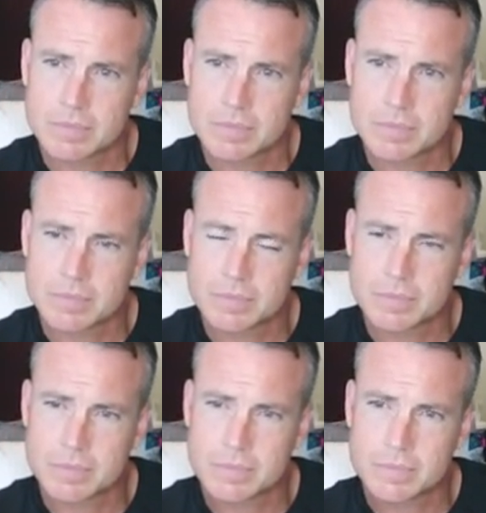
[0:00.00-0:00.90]

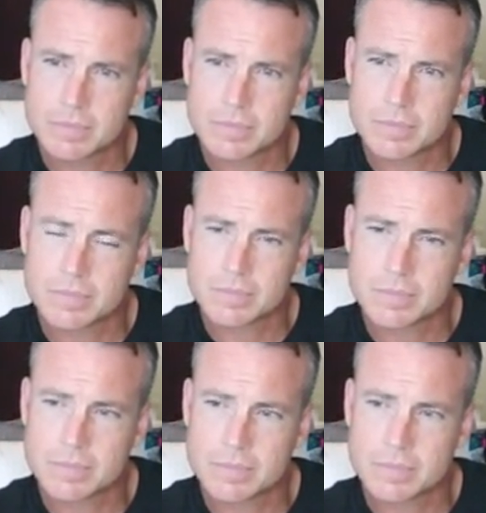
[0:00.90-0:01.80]

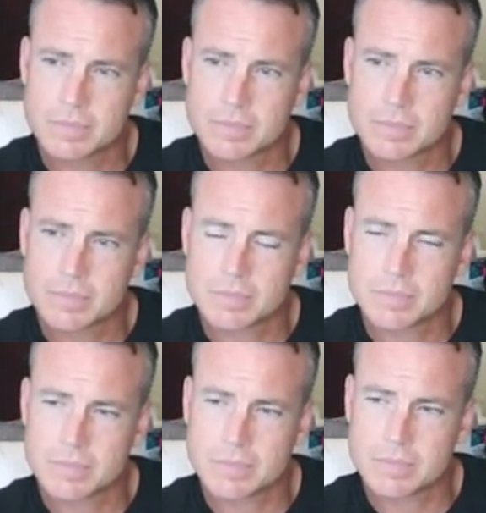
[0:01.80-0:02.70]

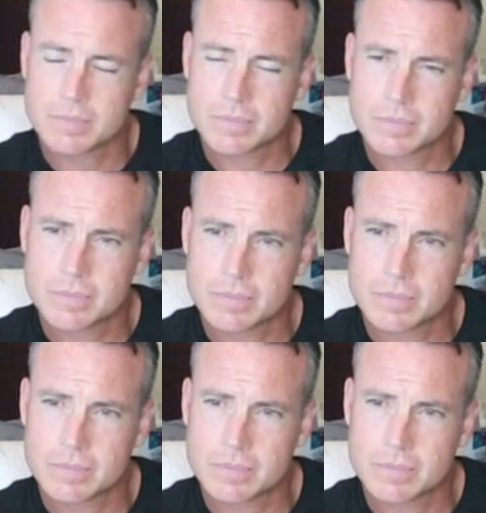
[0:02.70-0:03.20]
[no speech]